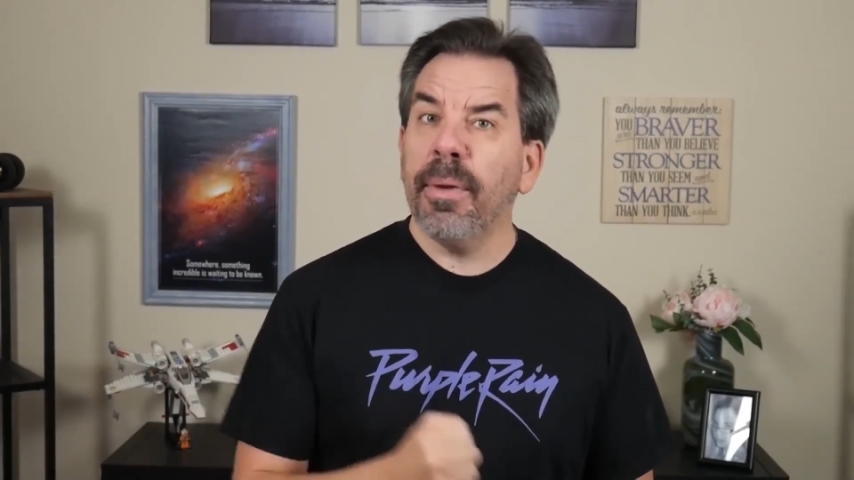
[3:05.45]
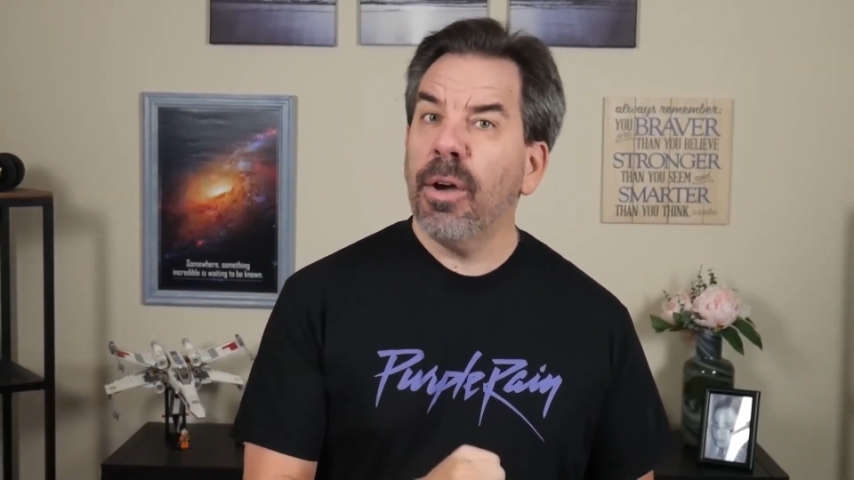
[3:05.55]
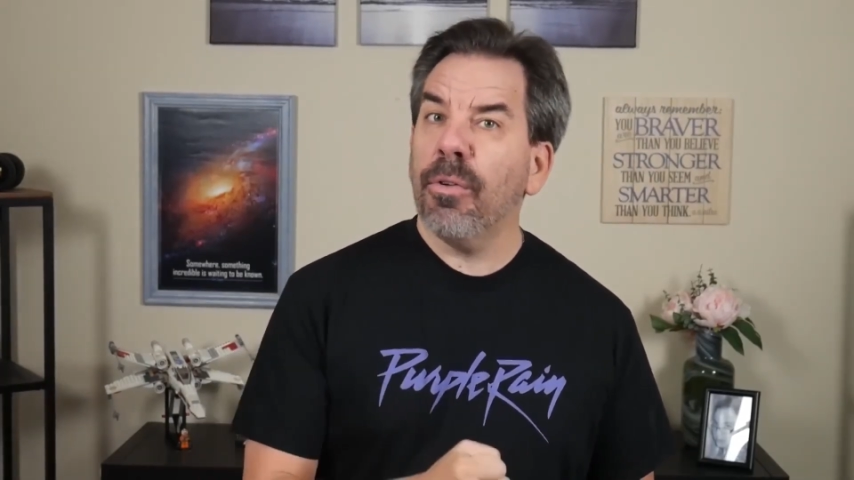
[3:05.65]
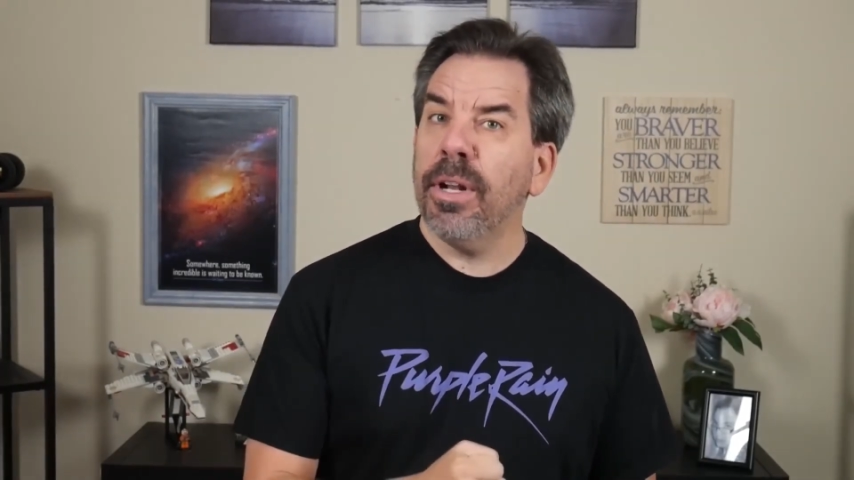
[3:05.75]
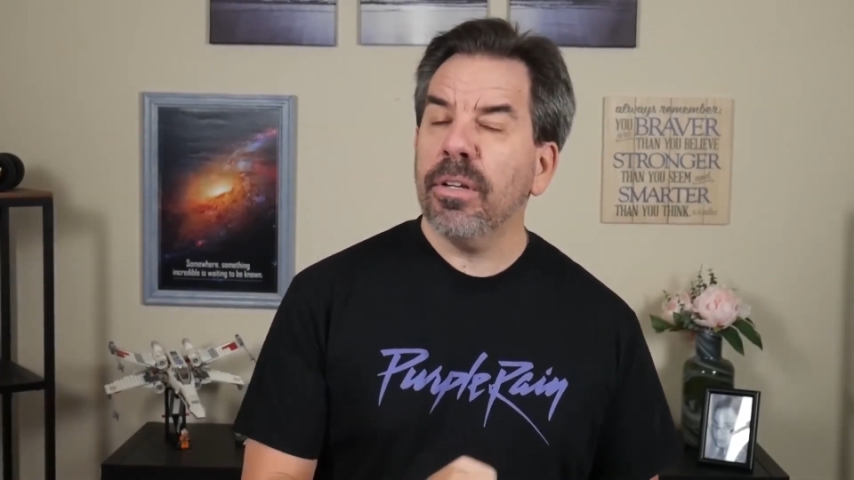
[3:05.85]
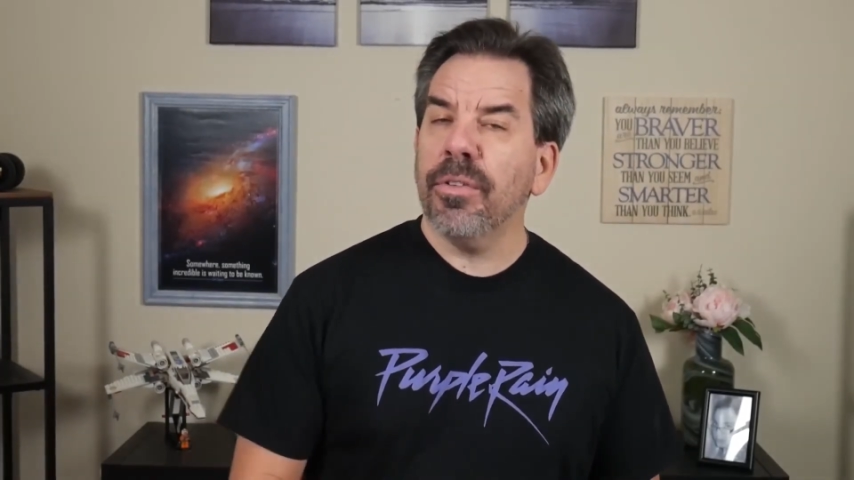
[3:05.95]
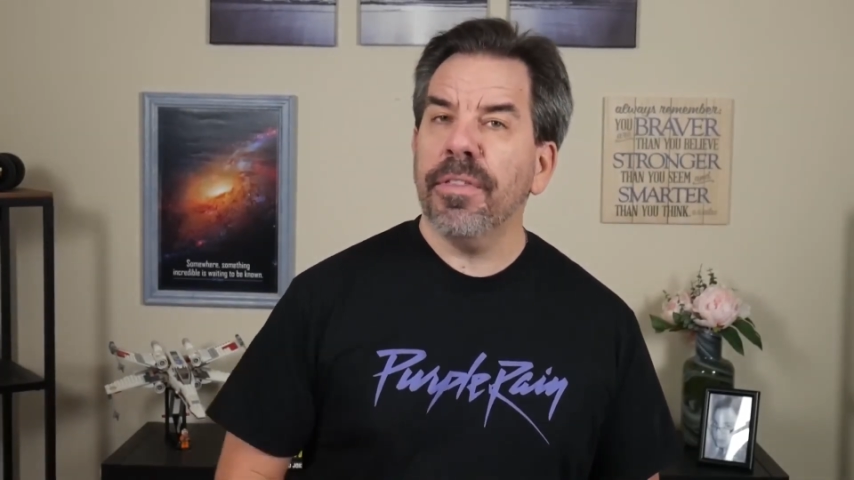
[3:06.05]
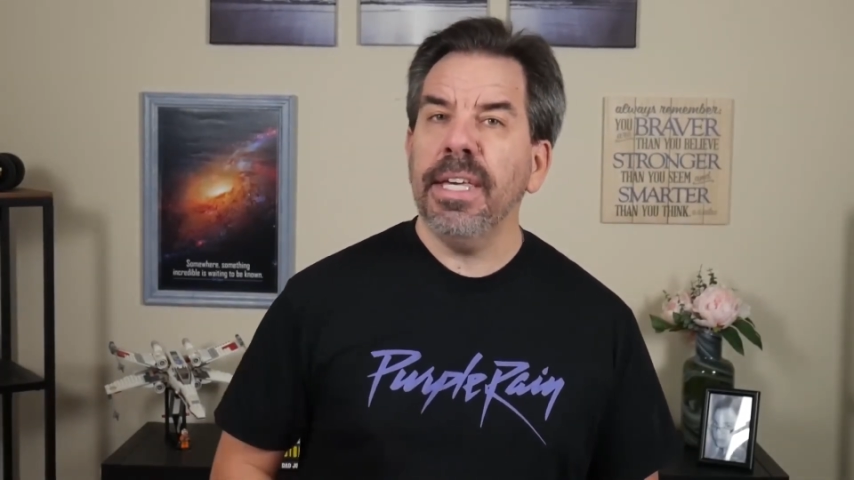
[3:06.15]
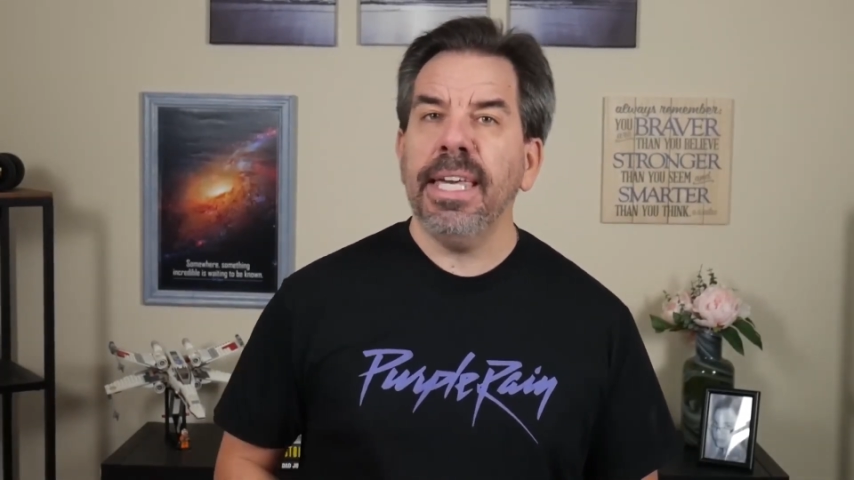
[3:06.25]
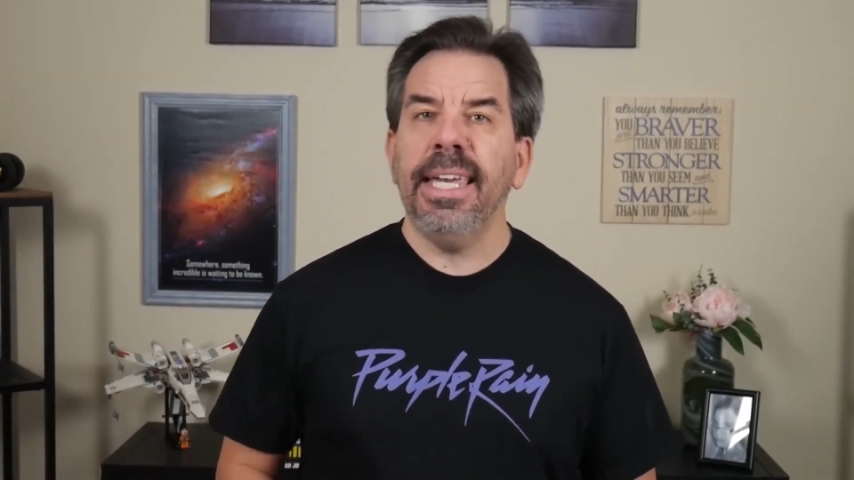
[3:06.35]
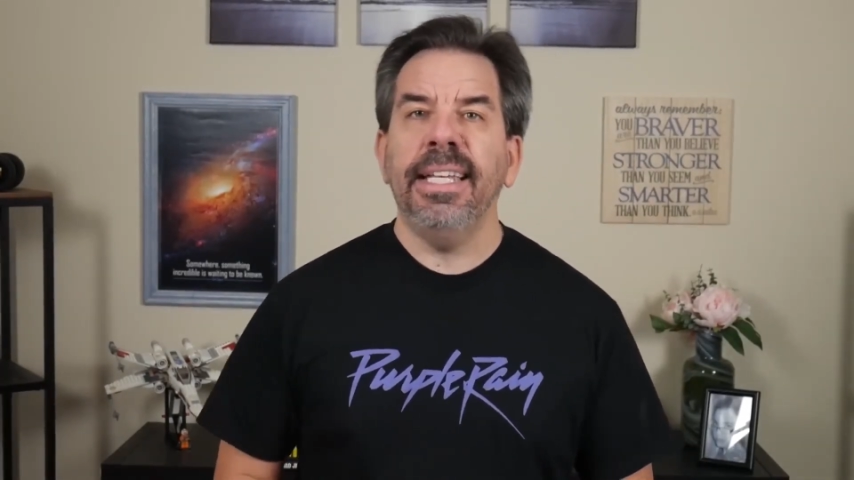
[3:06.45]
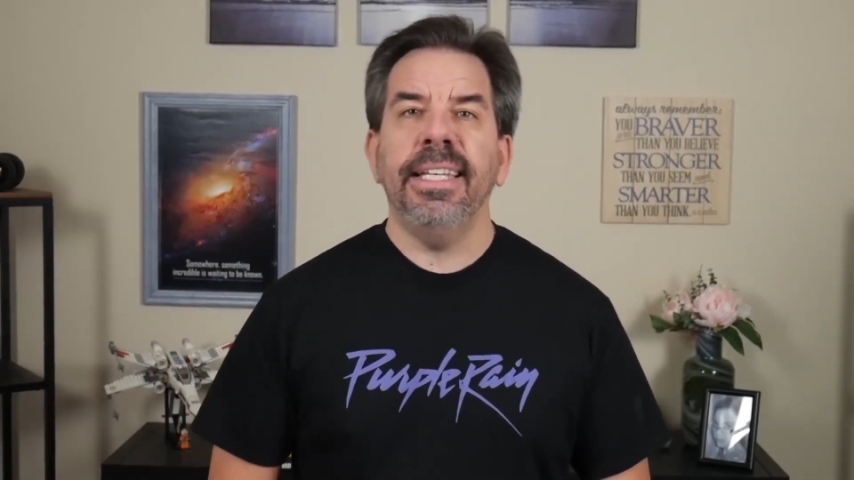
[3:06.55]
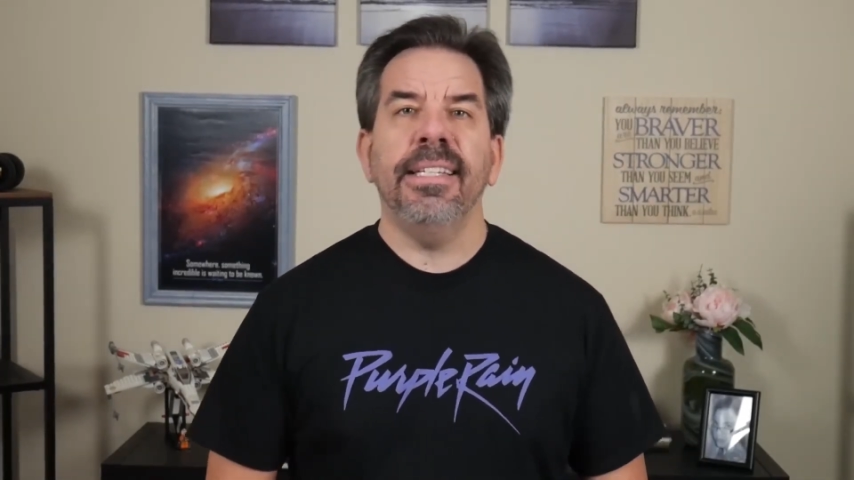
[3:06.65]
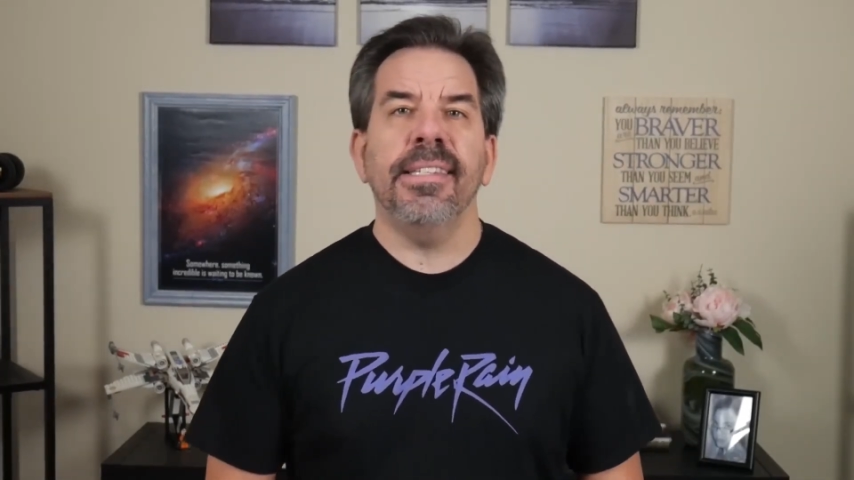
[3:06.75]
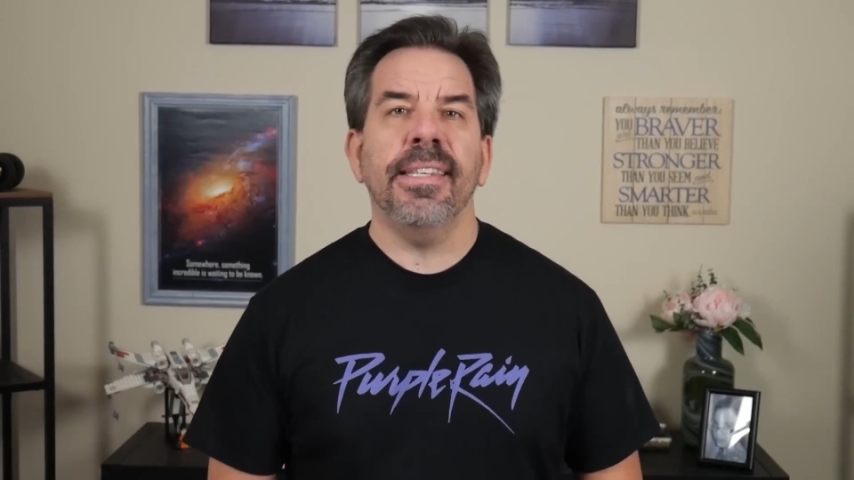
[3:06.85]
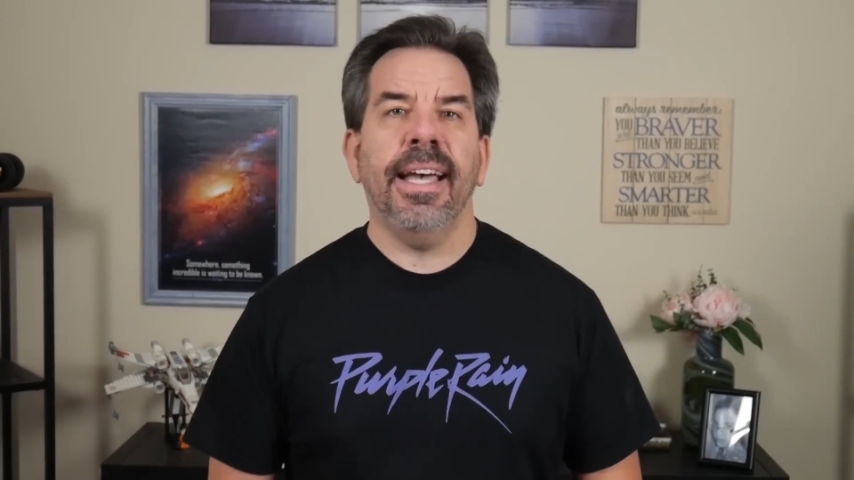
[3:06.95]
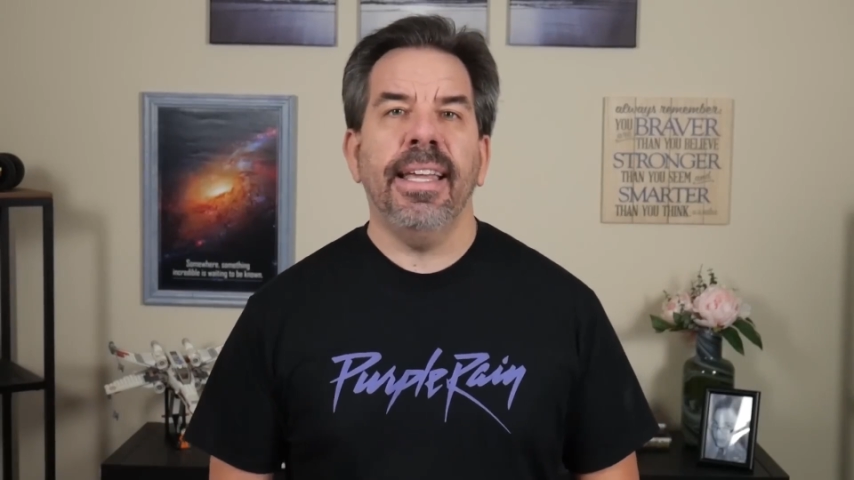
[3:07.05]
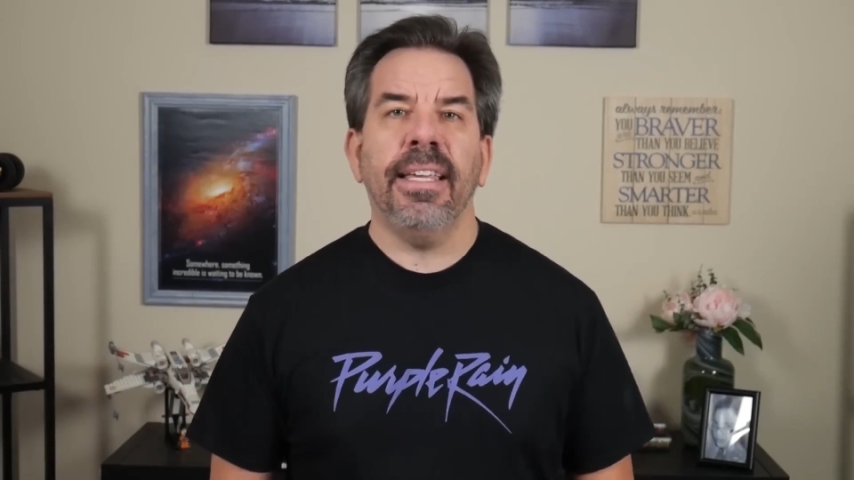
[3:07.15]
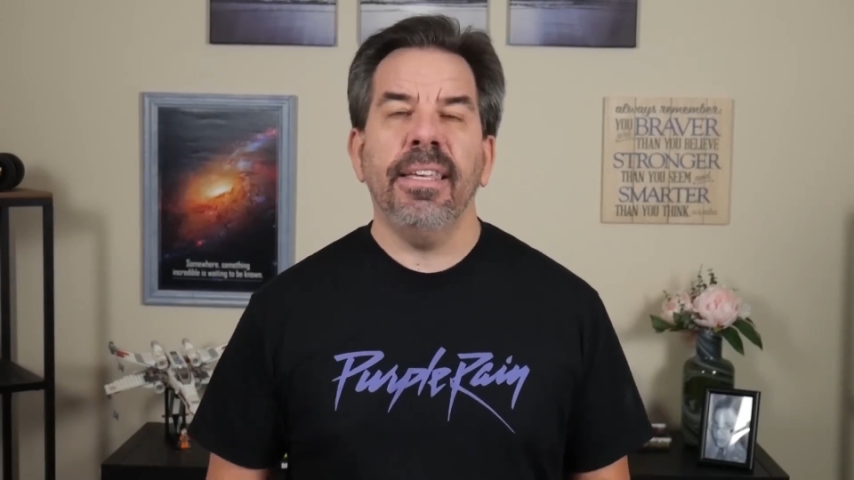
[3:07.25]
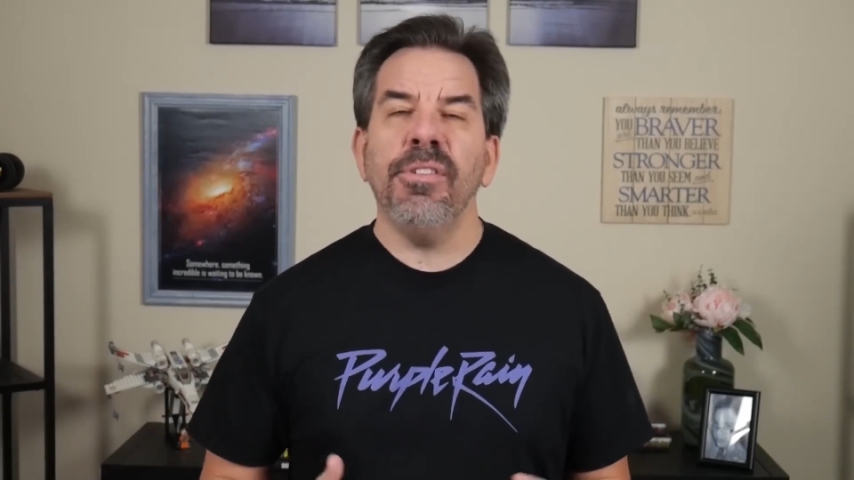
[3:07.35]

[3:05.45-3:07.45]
about critical thinking is that it